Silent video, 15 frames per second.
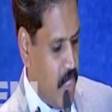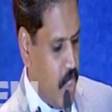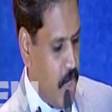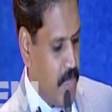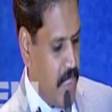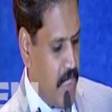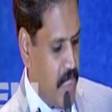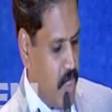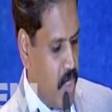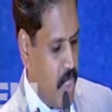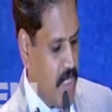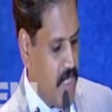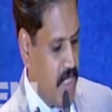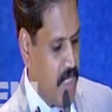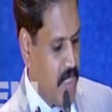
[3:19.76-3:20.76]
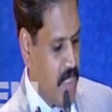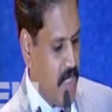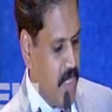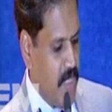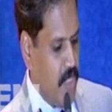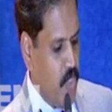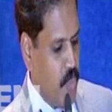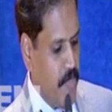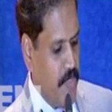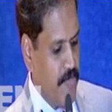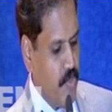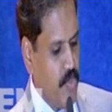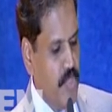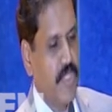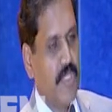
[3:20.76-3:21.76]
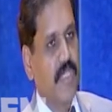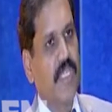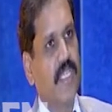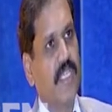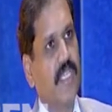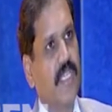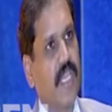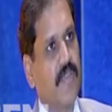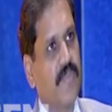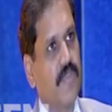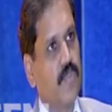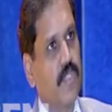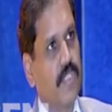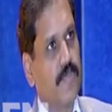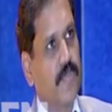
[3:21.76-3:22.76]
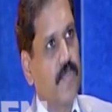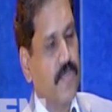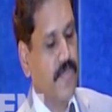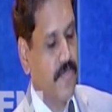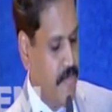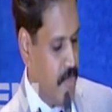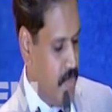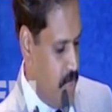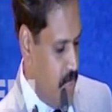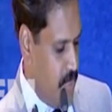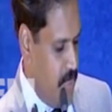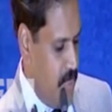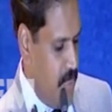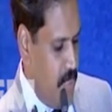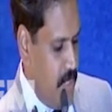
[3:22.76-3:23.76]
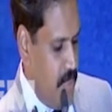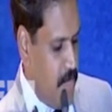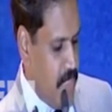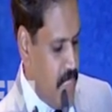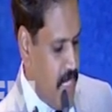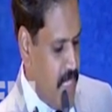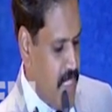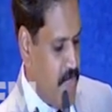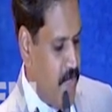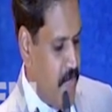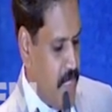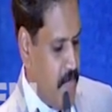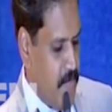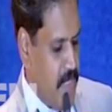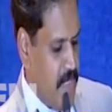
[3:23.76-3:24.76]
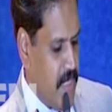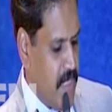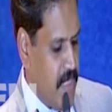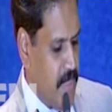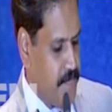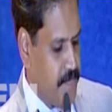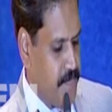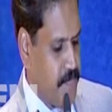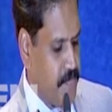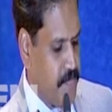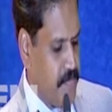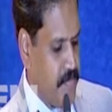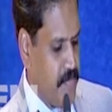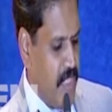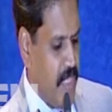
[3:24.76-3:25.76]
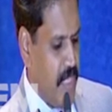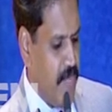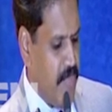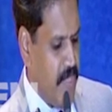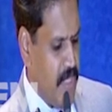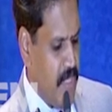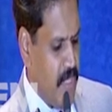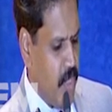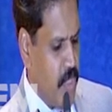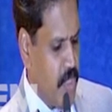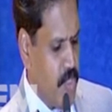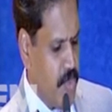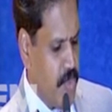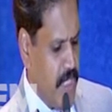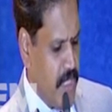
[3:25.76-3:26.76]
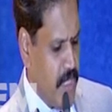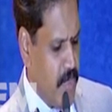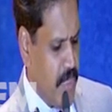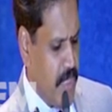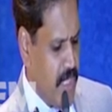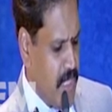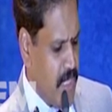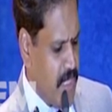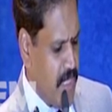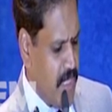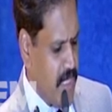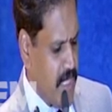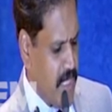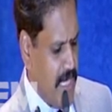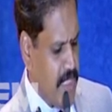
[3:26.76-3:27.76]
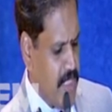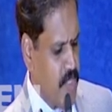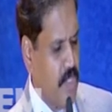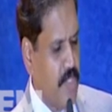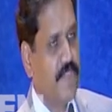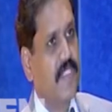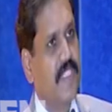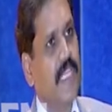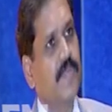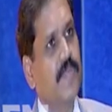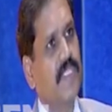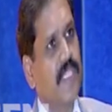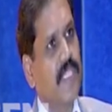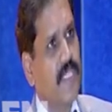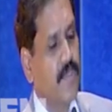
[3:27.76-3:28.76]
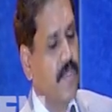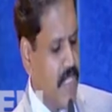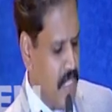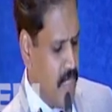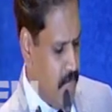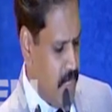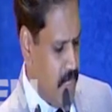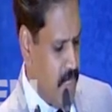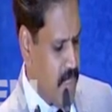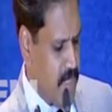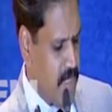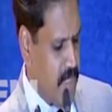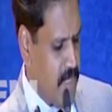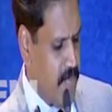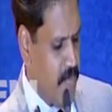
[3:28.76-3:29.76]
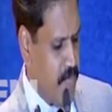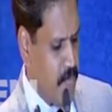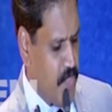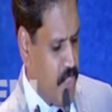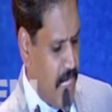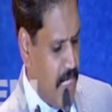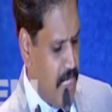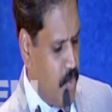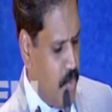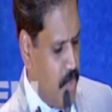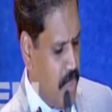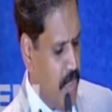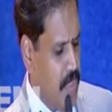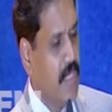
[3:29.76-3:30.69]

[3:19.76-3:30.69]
adopt technologies to be future ready and future proof. Besides, fundamentally, we also need to inculcate a culture of cybersecurity awareness from childhood,